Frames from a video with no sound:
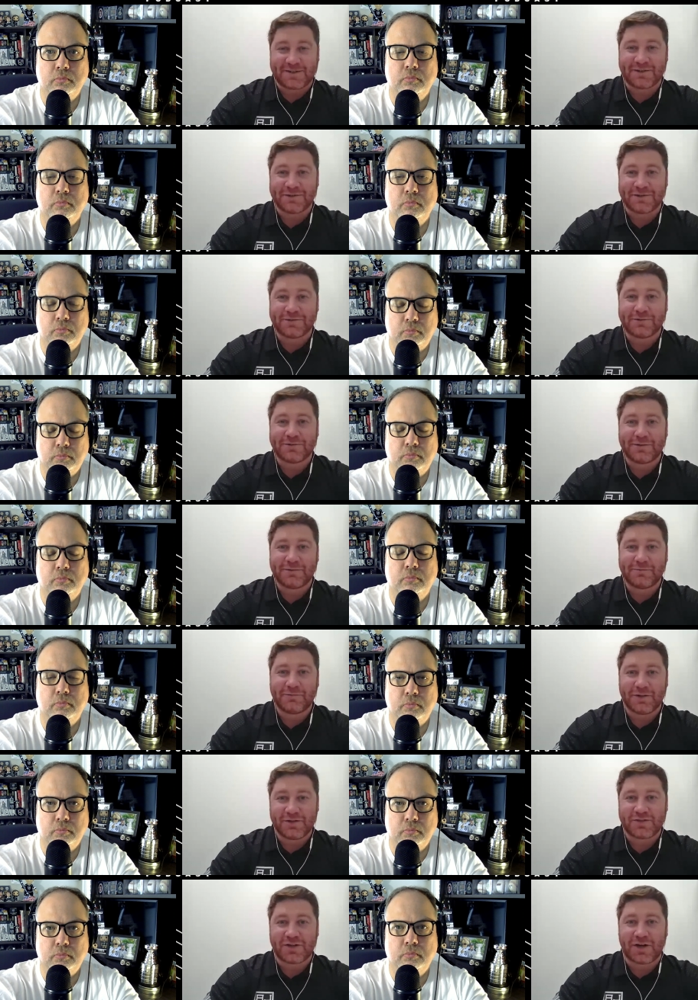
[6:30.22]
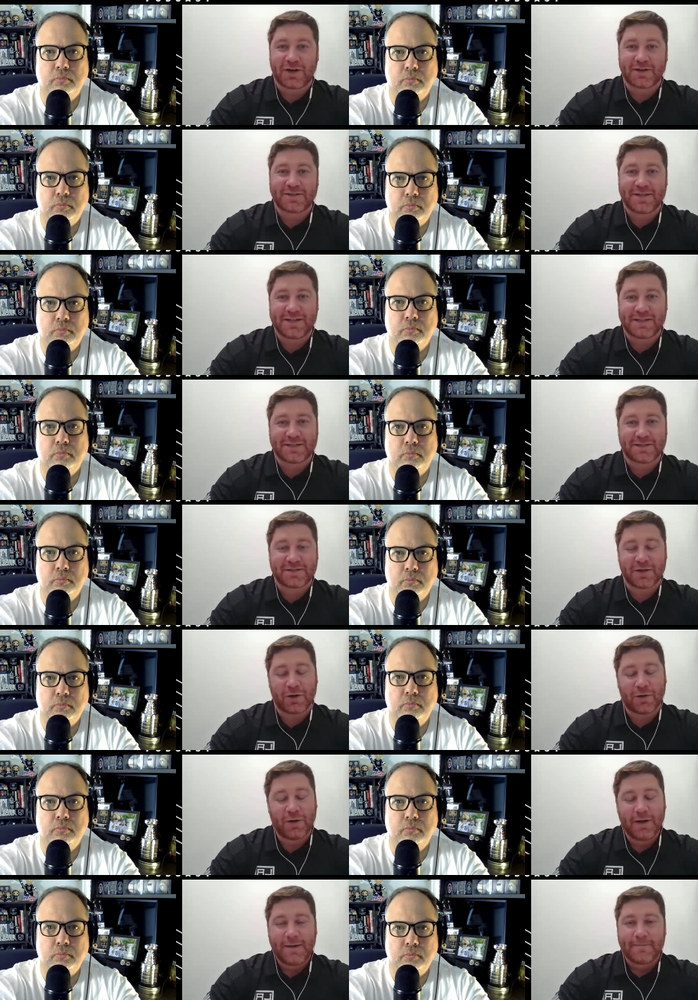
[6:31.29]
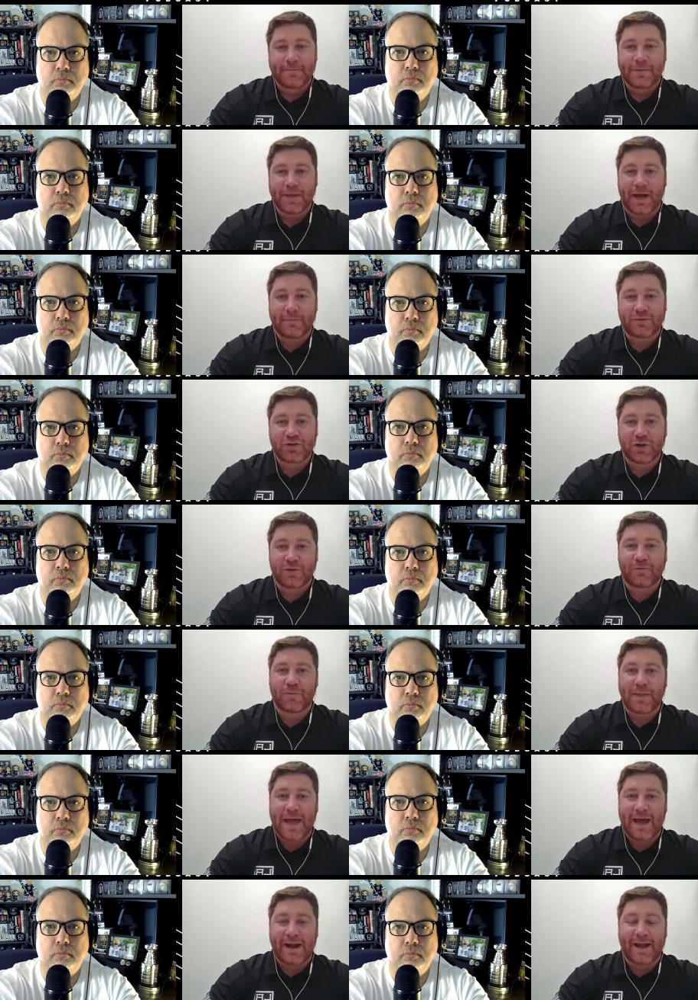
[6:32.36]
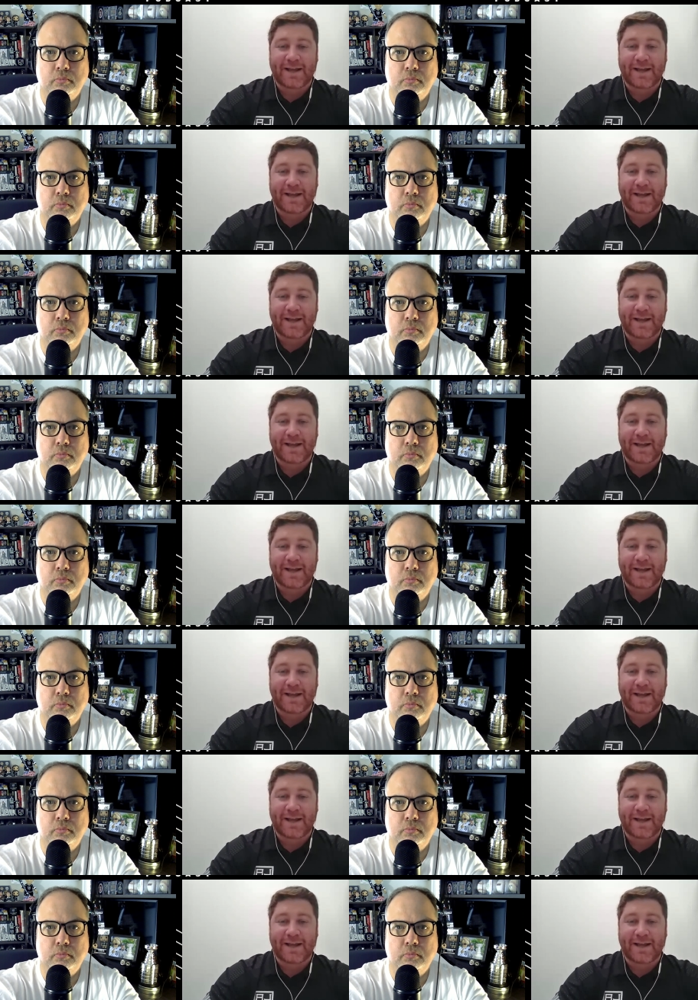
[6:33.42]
Speaker 1: to do when you start a season. So I'm sure from that